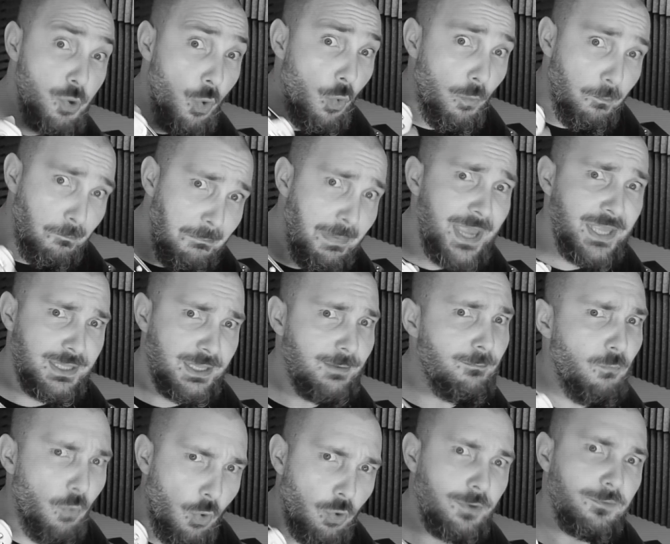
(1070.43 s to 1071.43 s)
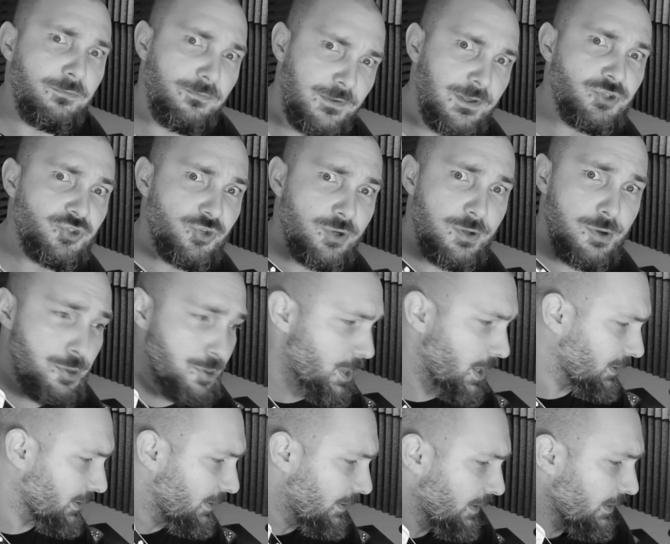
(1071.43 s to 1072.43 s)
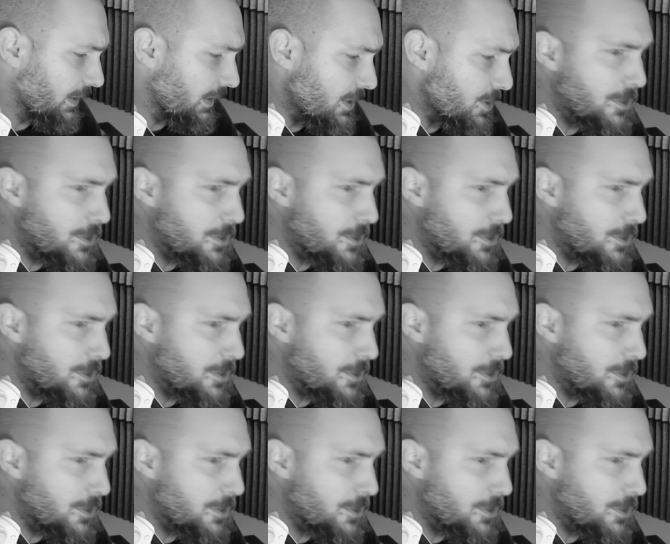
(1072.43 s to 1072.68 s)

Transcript: many more features that it's